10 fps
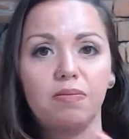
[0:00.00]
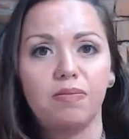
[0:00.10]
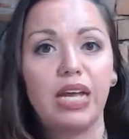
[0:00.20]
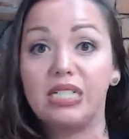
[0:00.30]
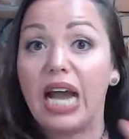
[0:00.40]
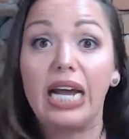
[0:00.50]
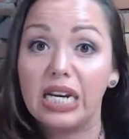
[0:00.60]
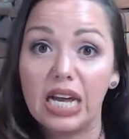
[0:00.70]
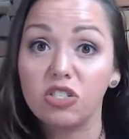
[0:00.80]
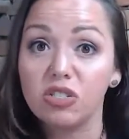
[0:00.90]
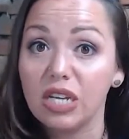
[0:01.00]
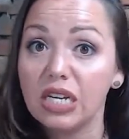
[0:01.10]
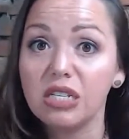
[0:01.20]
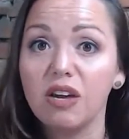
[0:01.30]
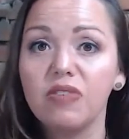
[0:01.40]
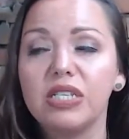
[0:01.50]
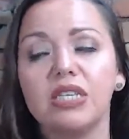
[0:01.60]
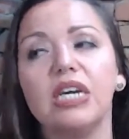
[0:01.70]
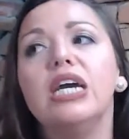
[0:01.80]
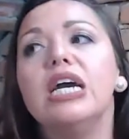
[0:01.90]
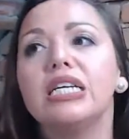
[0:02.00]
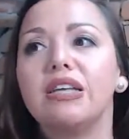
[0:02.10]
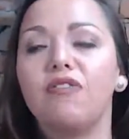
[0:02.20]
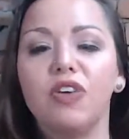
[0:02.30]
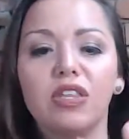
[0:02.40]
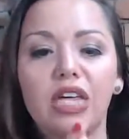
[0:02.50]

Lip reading: like diet and exercise, obviously, because they feel